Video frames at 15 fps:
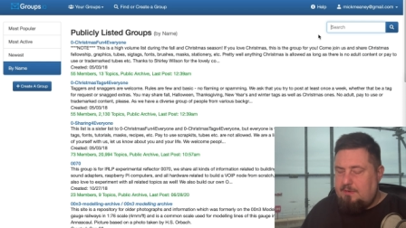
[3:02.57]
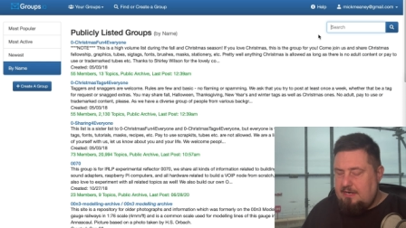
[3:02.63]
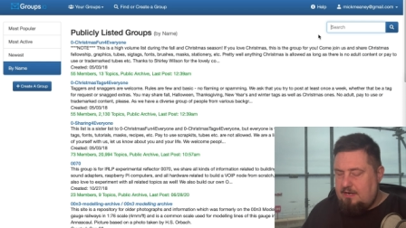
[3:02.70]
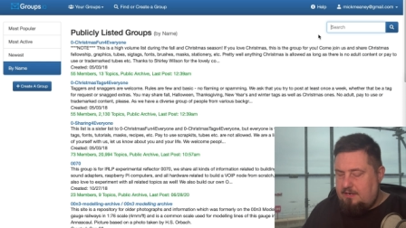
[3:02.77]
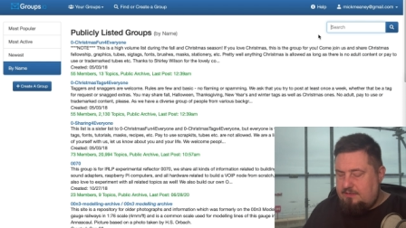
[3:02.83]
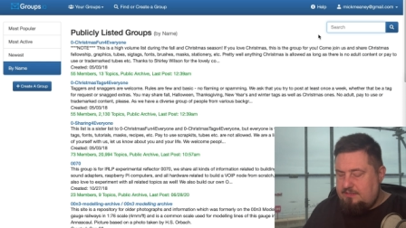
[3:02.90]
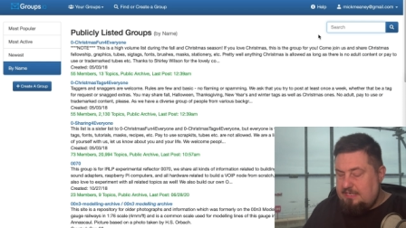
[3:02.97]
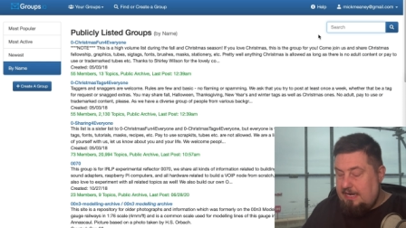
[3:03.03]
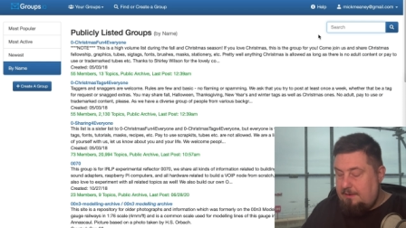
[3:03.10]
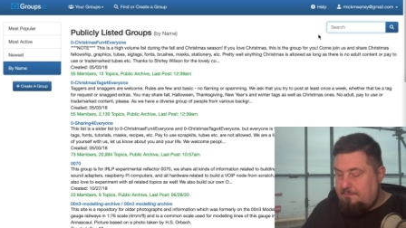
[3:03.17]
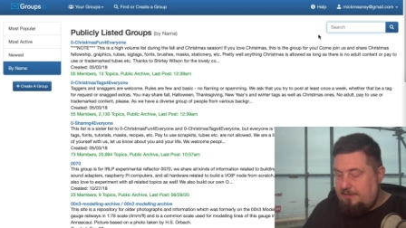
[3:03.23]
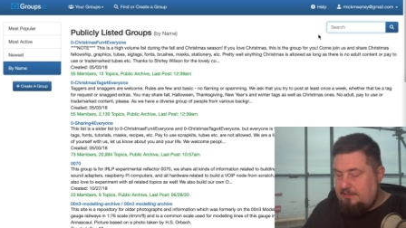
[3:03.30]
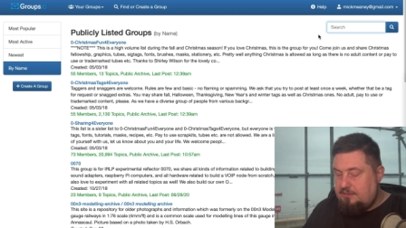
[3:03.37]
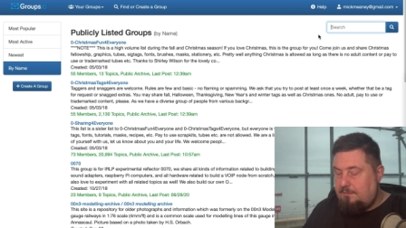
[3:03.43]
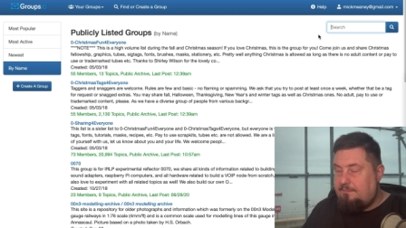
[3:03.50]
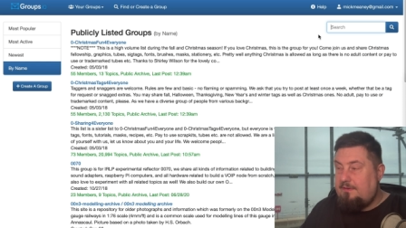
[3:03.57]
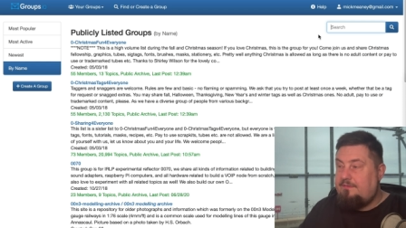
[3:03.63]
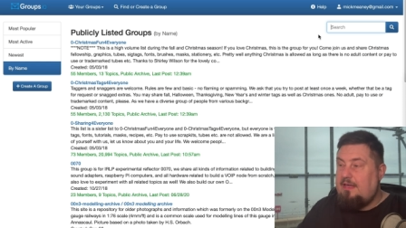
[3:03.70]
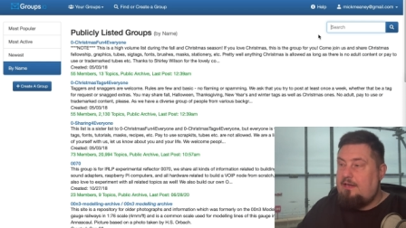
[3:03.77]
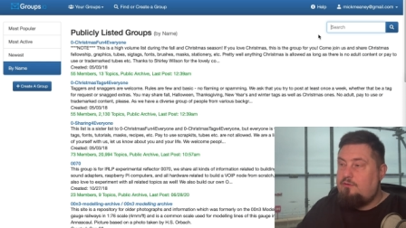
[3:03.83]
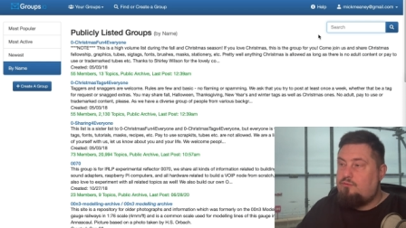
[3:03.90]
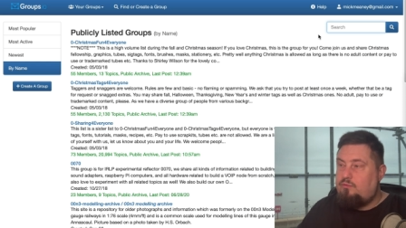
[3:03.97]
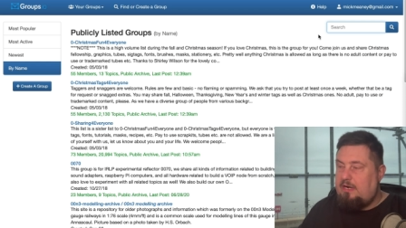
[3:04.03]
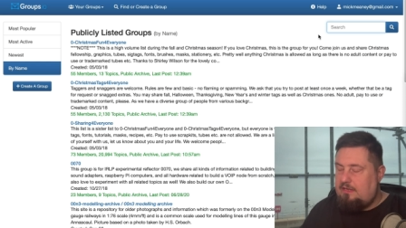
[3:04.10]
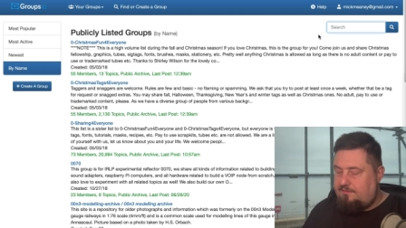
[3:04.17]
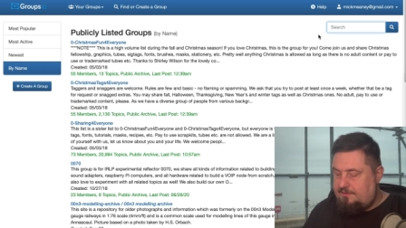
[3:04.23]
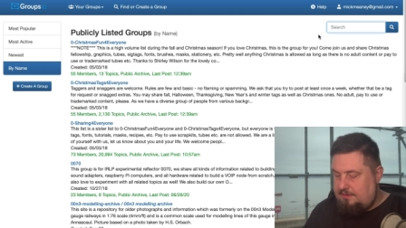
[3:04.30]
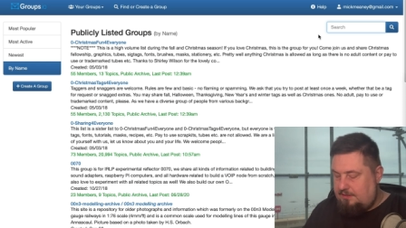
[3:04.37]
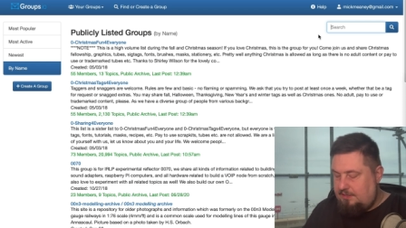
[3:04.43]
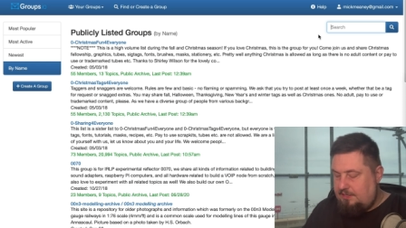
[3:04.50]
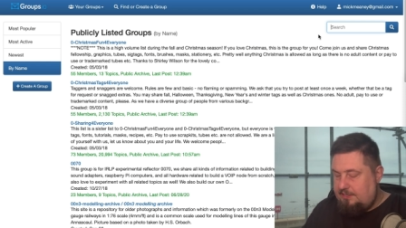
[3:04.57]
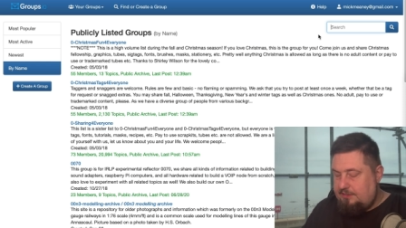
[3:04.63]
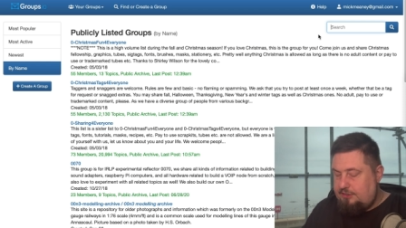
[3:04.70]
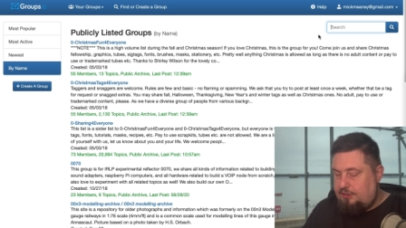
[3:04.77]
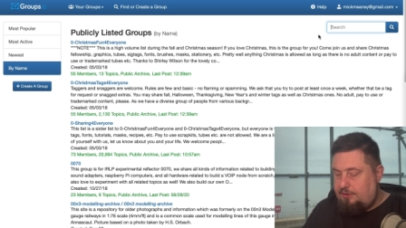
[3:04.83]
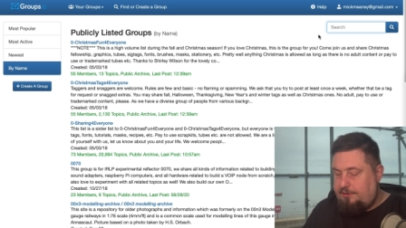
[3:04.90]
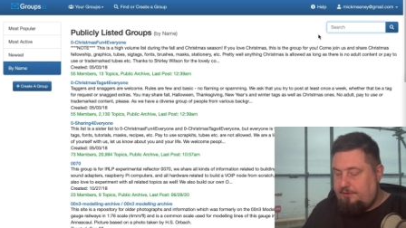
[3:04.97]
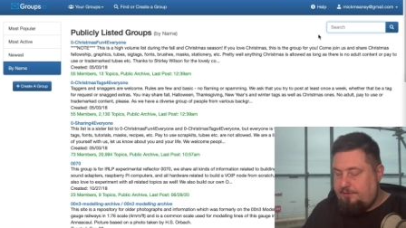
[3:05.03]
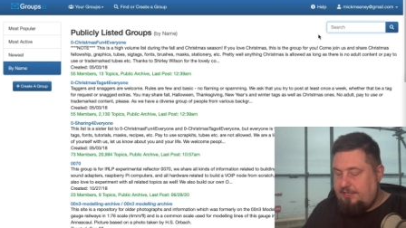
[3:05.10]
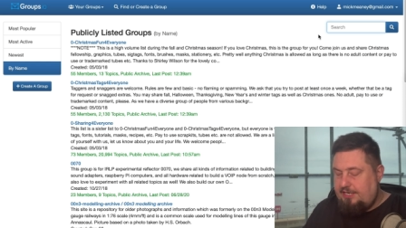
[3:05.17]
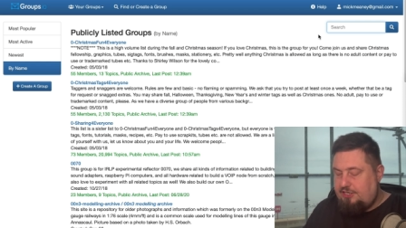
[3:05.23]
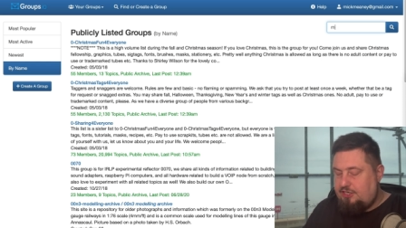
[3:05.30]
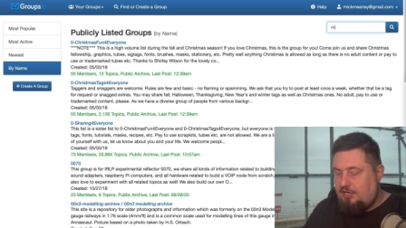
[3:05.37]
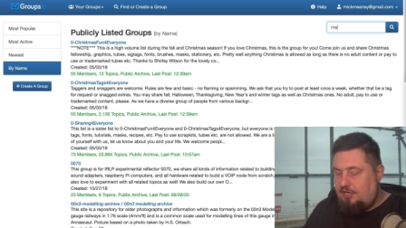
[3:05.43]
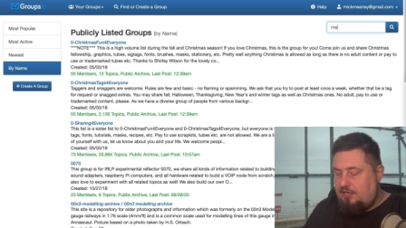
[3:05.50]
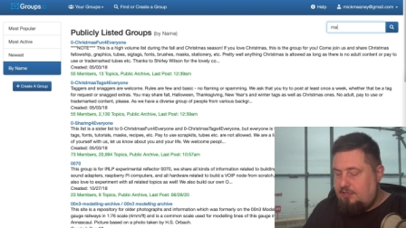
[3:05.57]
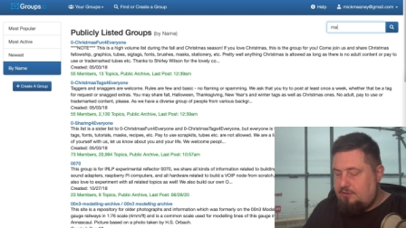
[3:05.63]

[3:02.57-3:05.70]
bar and type in something that is relevant to your niche.